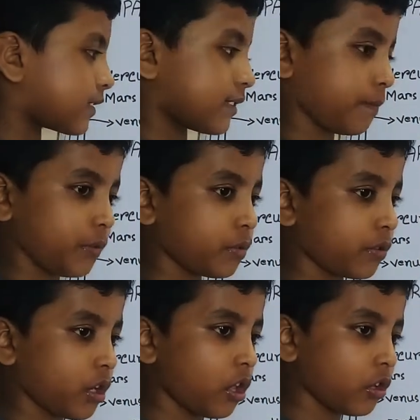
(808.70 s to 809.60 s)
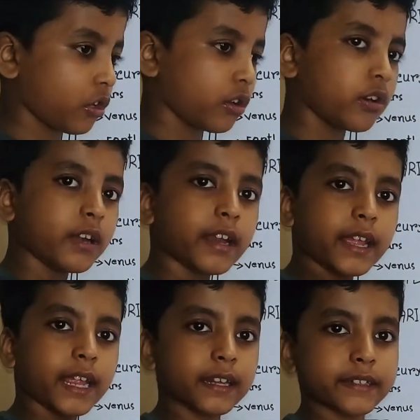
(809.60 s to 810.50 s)
is a blue color,
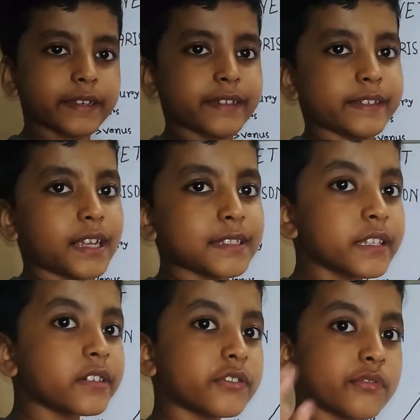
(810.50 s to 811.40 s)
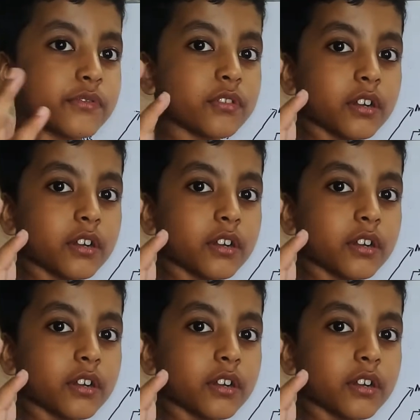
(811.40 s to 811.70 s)
and it doesn't